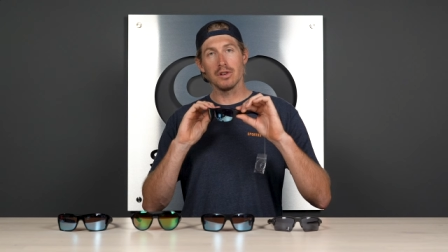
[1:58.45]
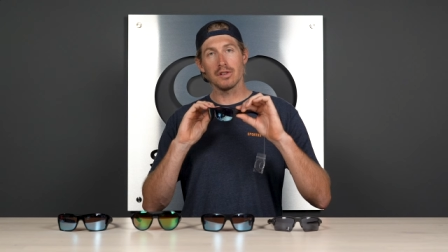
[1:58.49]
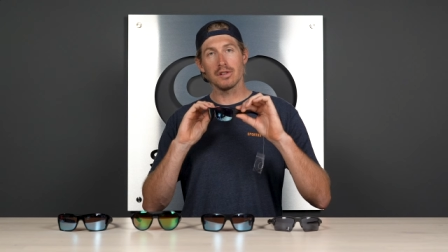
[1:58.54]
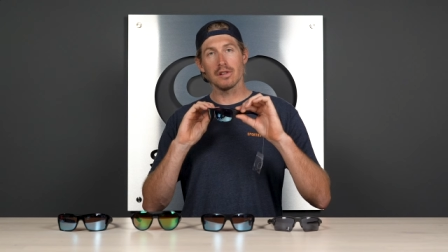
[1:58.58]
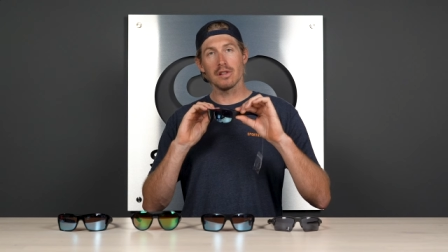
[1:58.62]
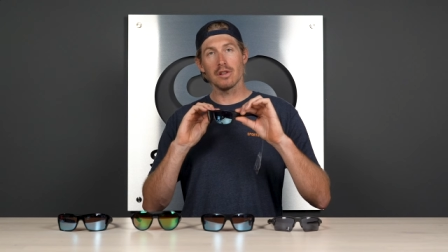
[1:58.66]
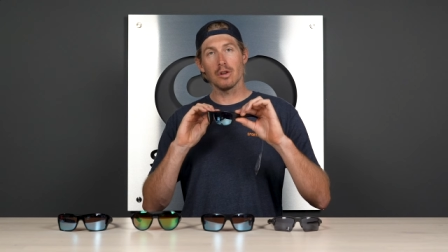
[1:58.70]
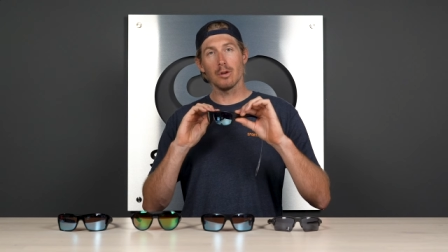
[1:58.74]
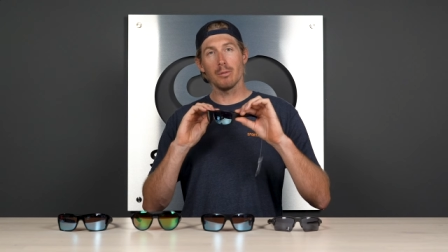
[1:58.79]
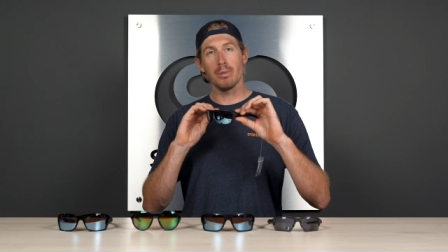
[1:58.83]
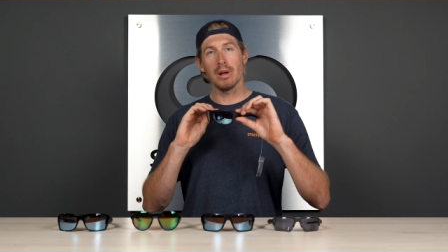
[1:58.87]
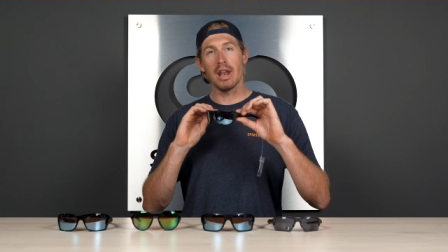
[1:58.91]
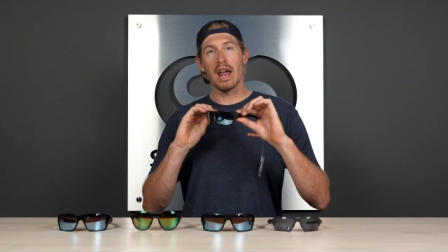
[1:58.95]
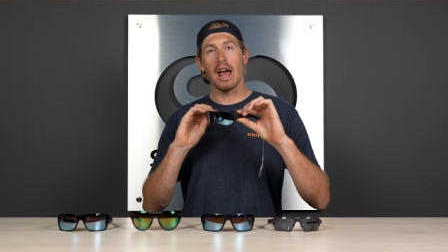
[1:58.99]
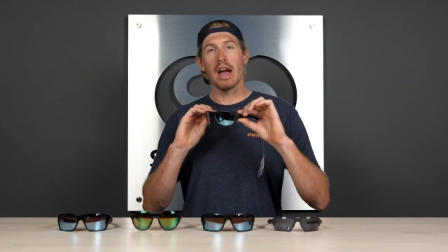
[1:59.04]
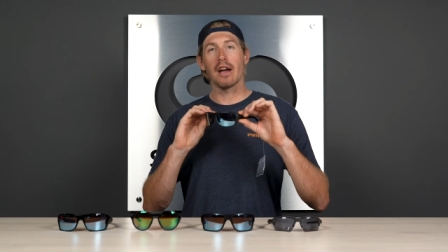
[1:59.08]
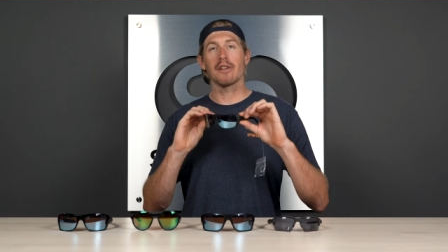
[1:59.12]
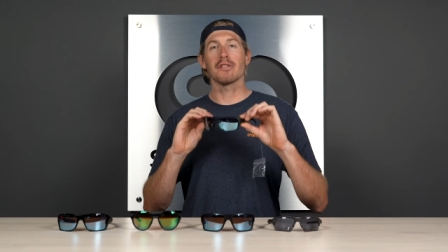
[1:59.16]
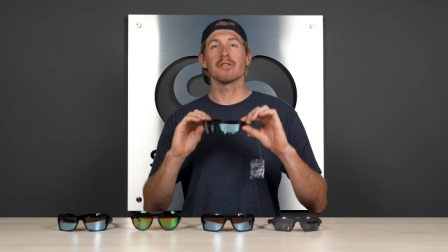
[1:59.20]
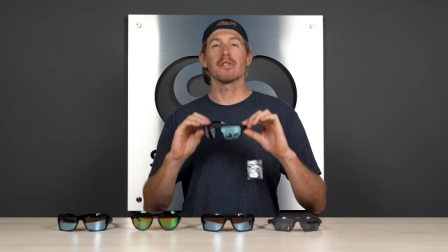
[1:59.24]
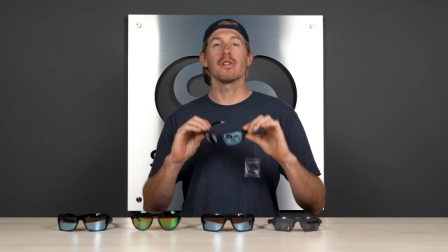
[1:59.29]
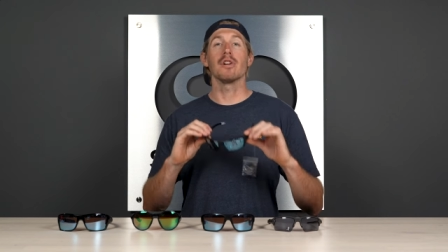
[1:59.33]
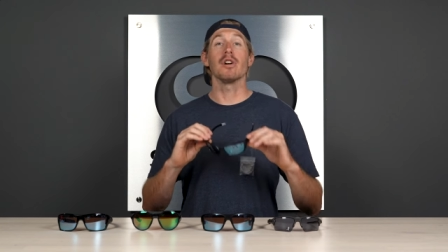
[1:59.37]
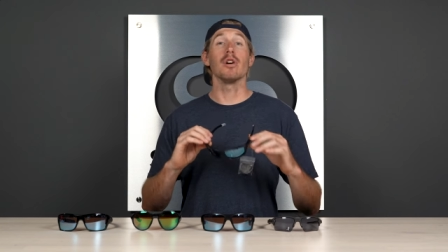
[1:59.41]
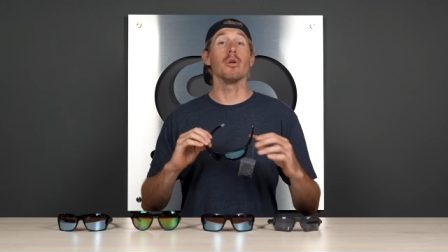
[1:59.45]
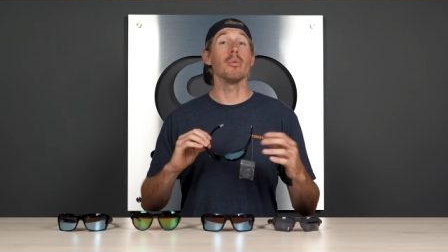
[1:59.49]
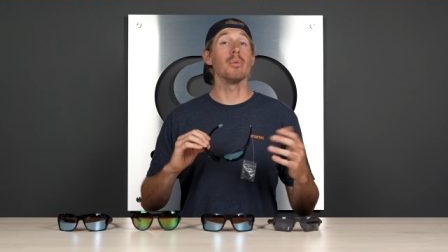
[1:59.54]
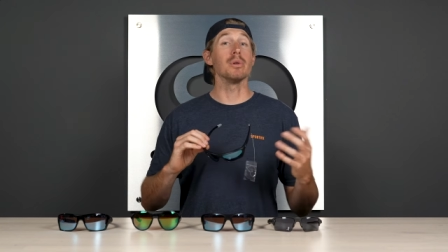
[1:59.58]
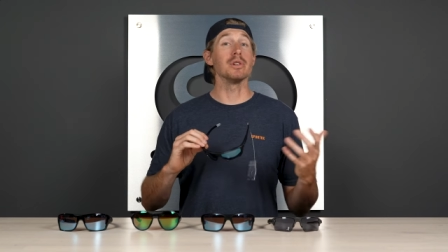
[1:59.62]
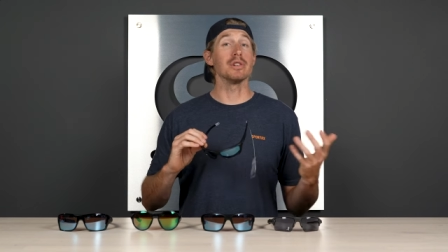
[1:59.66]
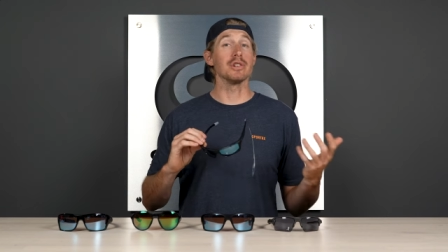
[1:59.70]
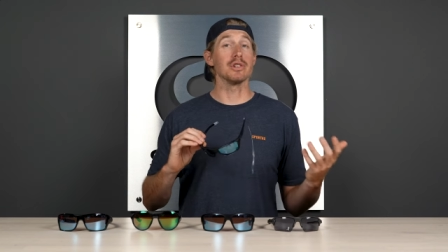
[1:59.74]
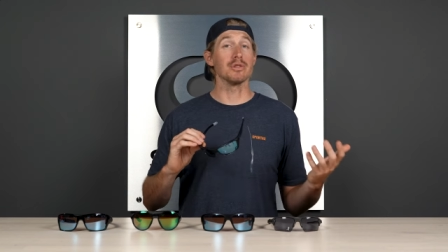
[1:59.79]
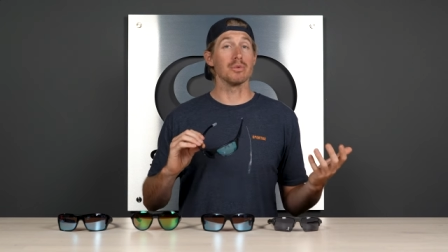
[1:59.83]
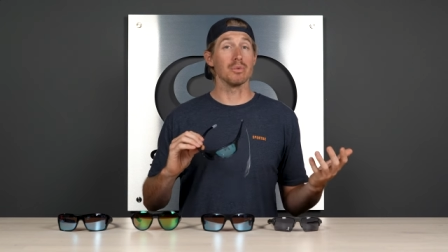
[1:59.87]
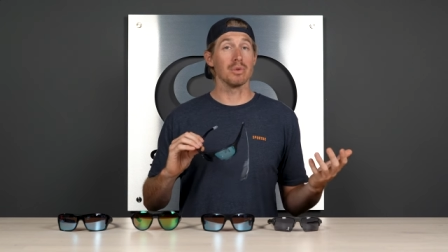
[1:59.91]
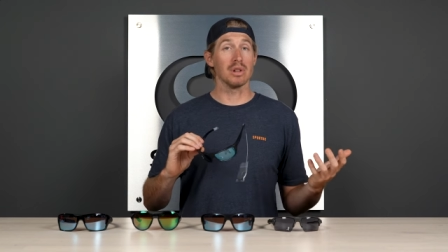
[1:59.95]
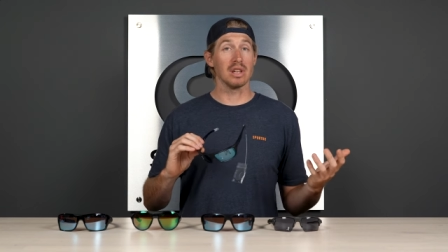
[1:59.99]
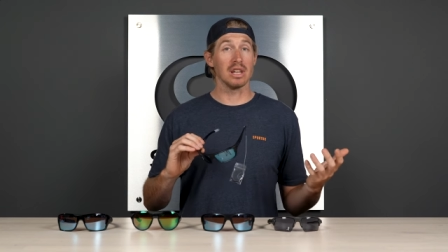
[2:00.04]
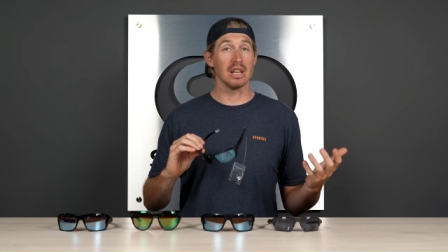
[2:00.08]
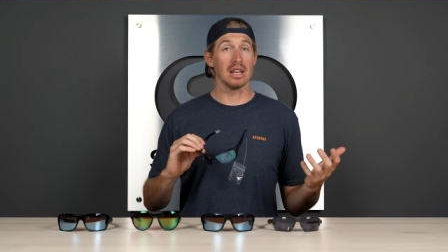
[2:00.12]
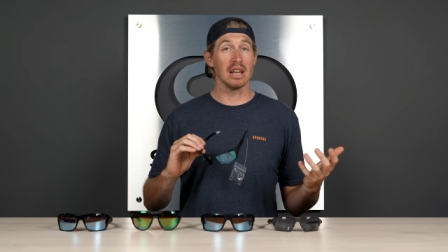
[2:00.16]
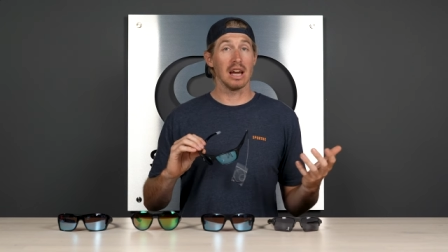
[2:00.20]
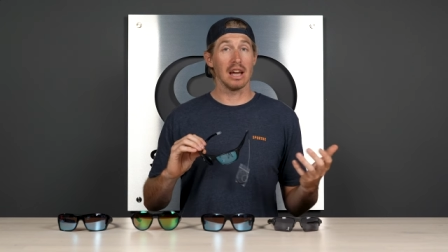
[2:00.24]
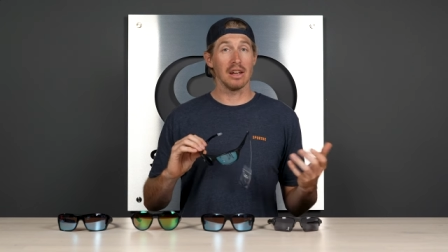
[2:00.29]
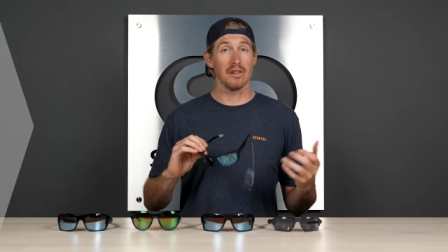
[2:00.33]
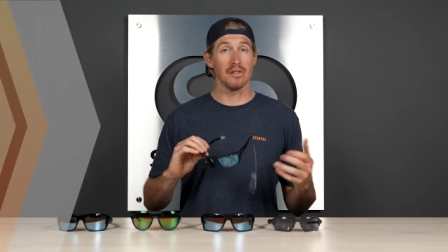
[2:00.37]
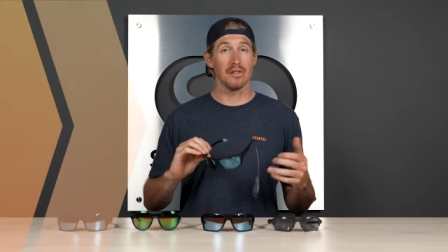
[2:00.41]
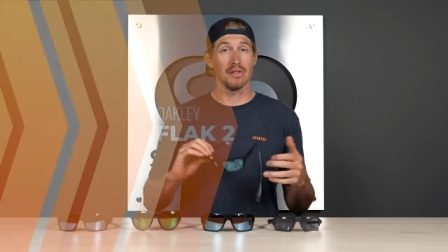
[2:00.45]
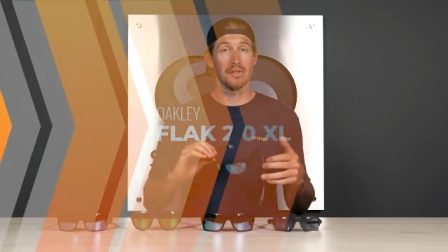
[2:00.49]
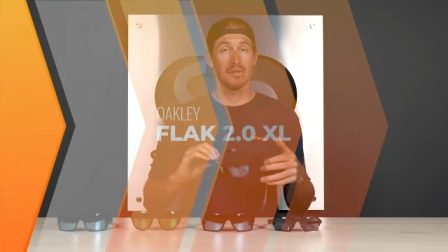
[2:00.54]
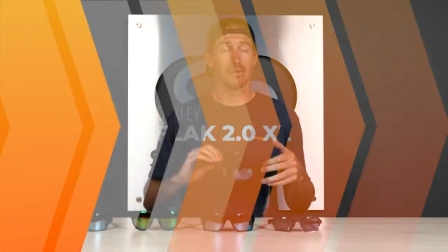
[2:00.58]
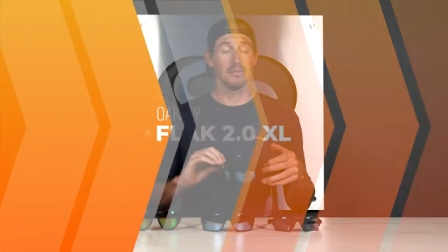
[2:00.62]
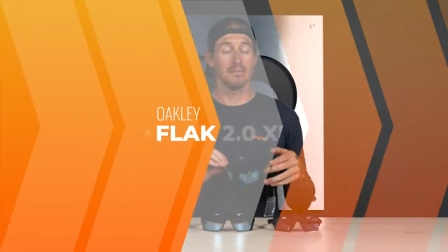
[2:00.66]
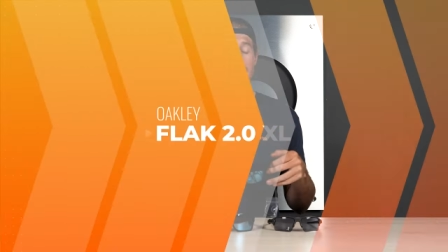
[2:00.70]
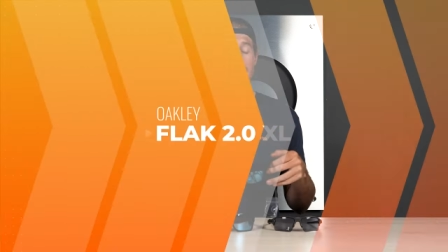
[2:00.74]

just a little bit extra, which is really nice.